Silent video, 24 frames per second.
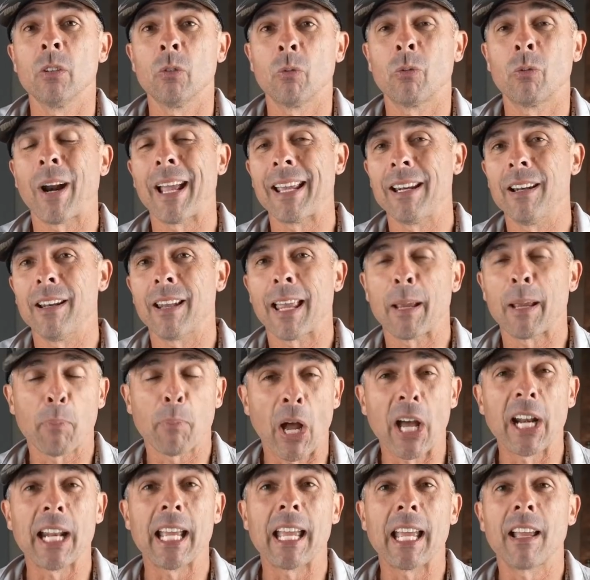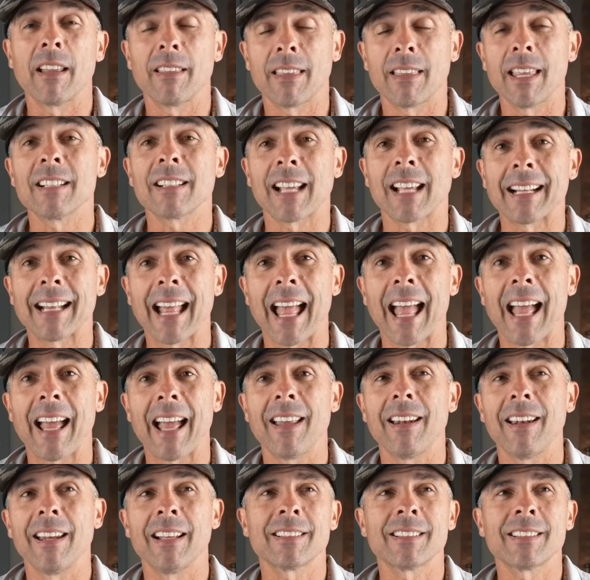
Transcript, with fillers: right like putting and things like that